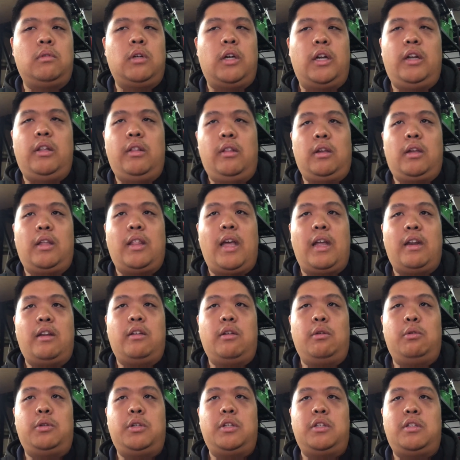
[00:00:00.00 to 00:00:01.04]
I didn't think of that
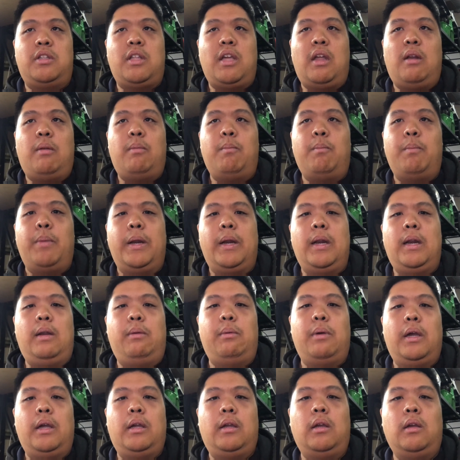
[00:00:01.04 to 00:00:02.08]
until just then. But
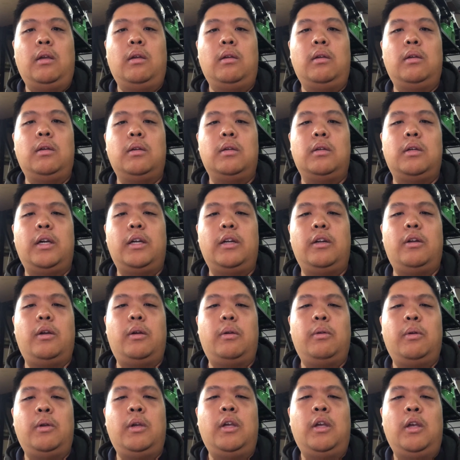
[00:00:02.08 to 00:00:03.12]
anyway, I don't
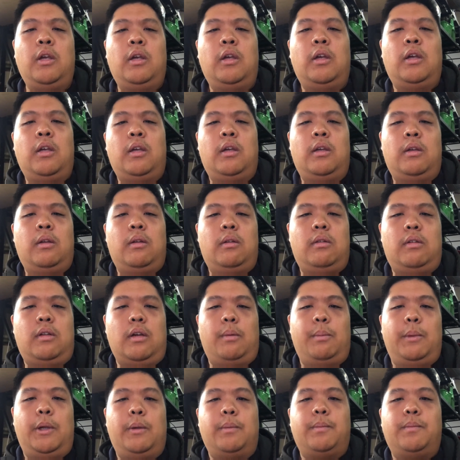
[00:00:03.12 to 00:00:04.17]
know.
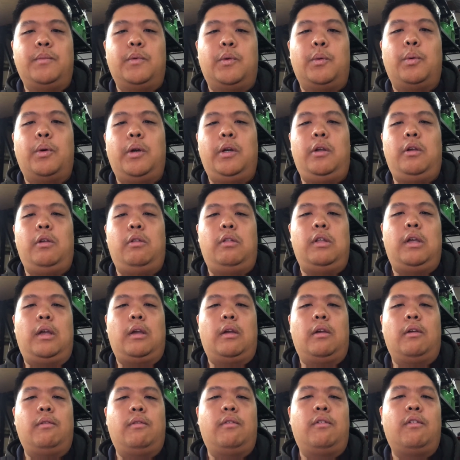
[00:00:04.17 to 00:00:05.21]
Tell me, what do you
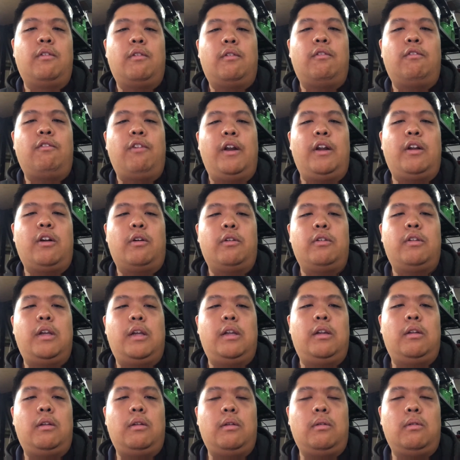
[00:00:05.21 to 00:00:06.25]
think? Free
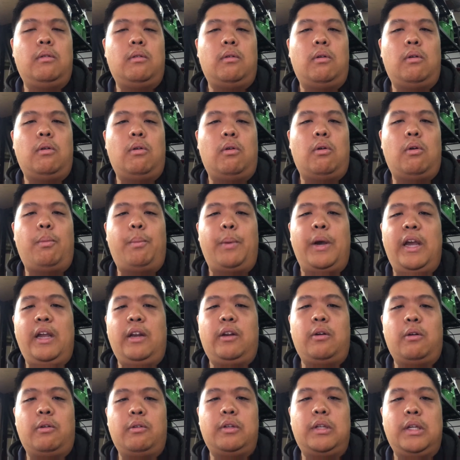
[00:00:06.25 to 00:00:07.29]
content or
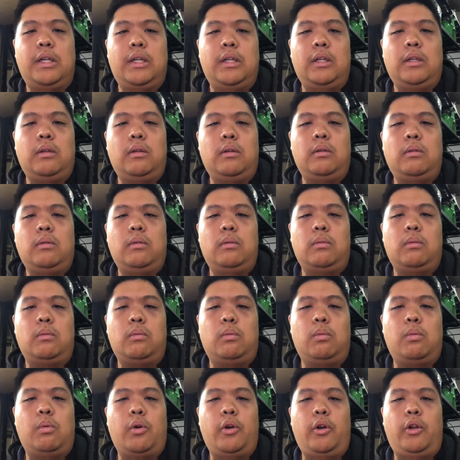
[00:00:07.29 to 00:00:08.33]
paid content?
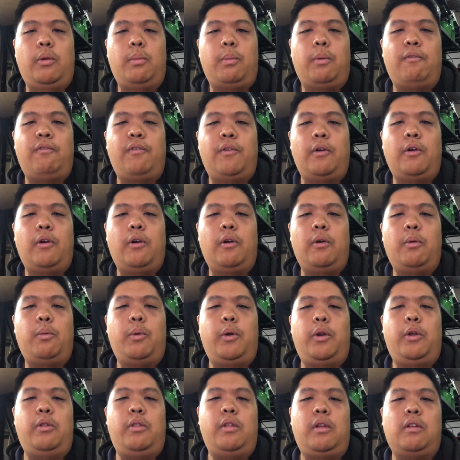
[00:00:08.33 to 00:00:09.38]
What do you prefer?
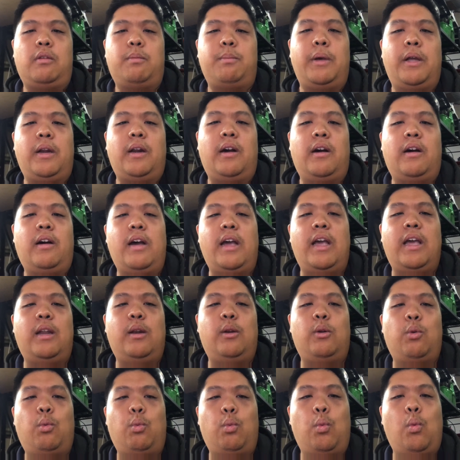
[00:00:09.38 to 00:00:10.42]
What do you think's better?
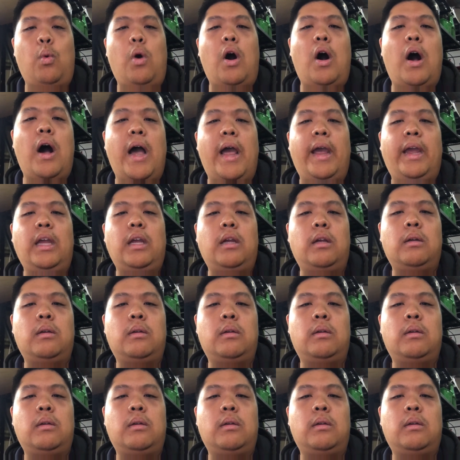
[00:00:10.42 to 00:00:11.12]
And why?